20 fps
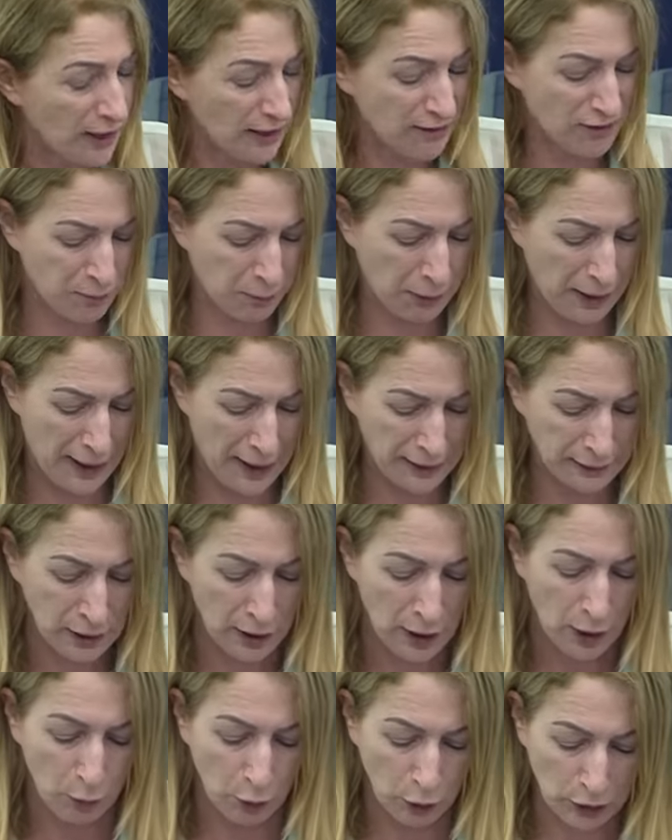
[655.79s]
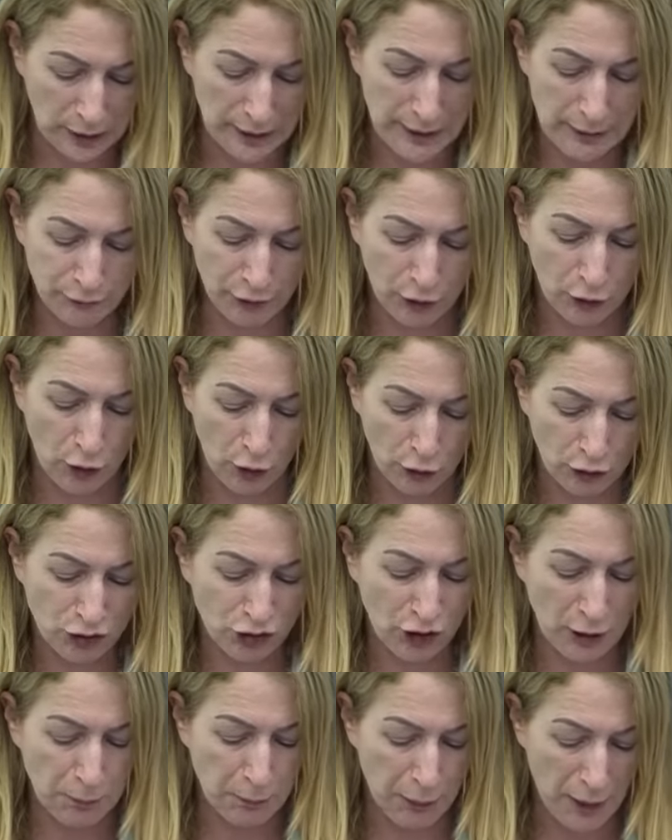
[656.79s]
this plan would leave the
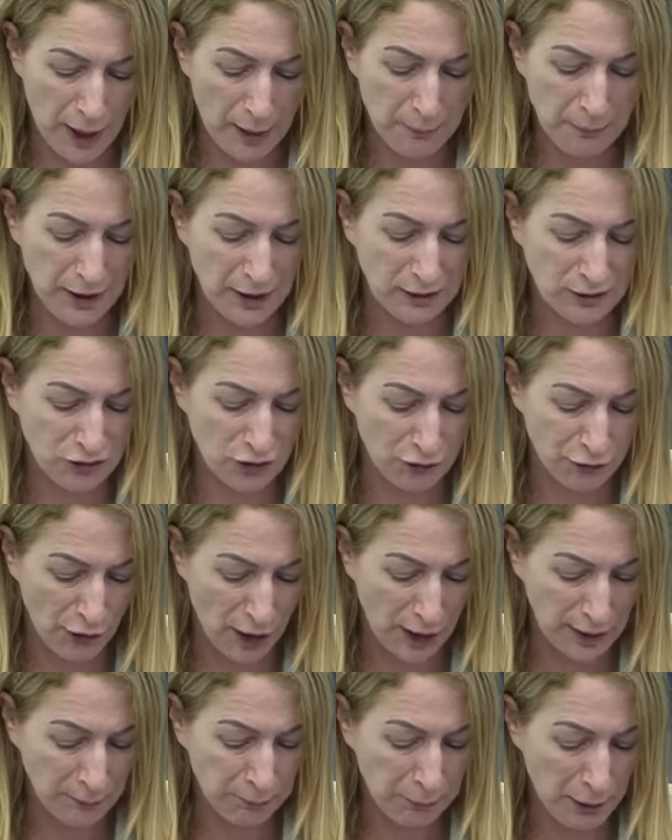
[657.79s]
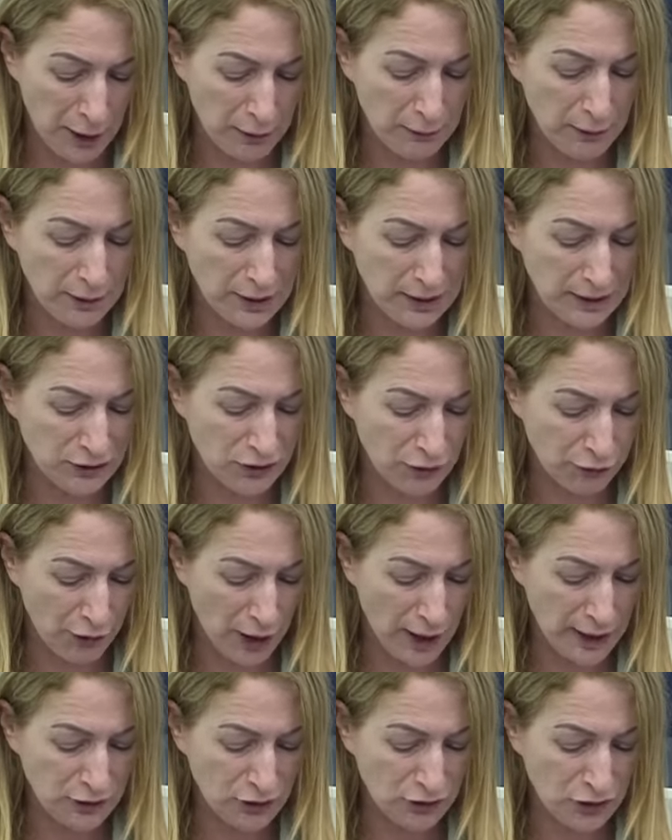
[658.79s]
country permanently
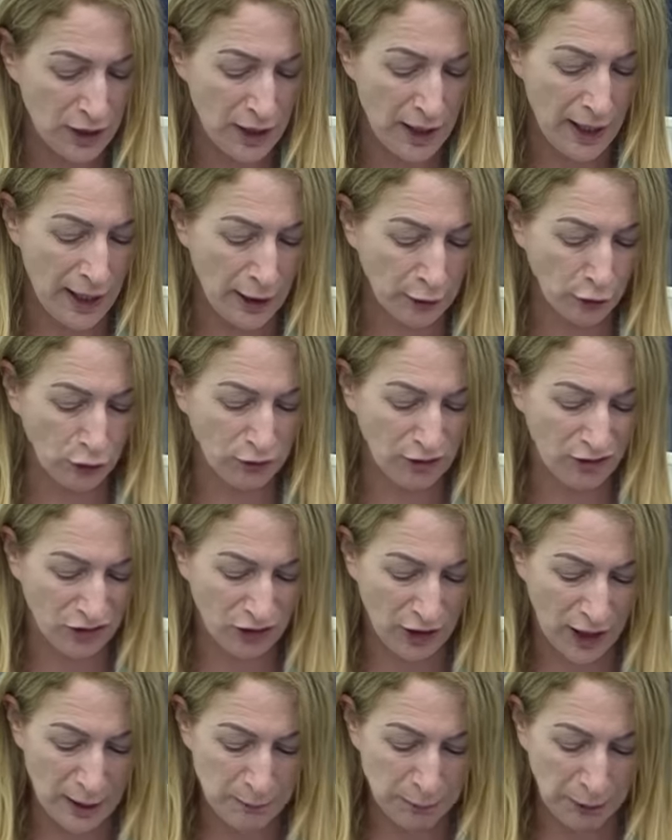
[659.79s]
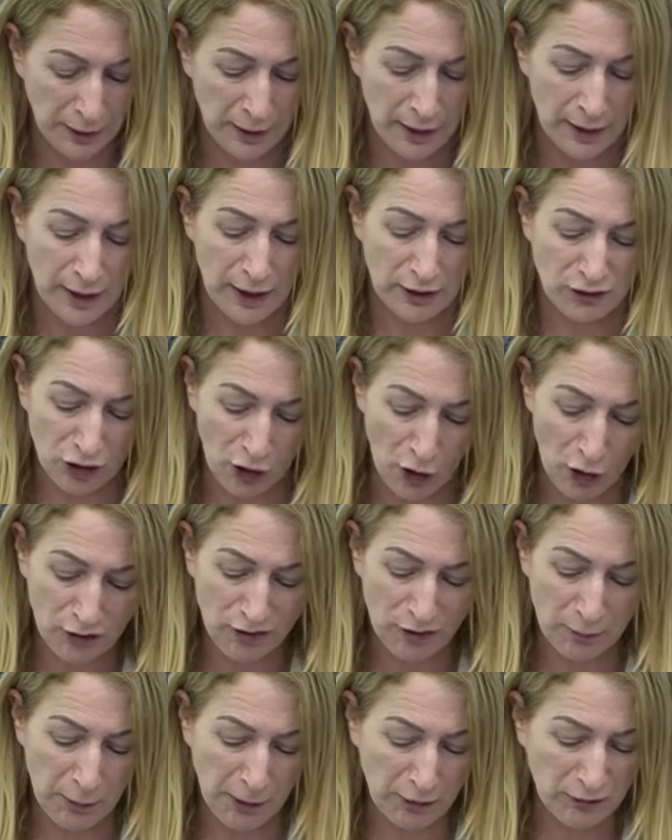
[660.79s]
divided and unstable. It
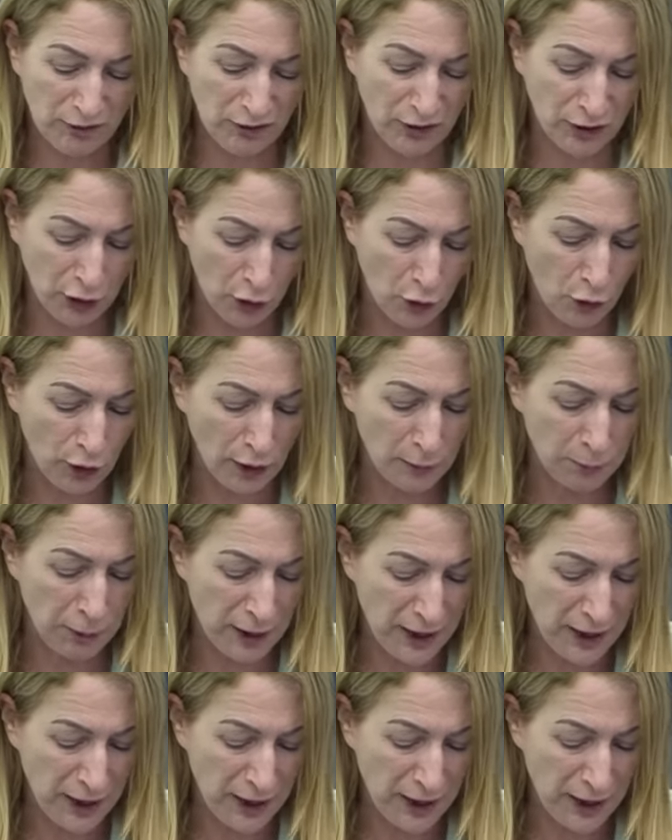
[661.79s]
talks about securing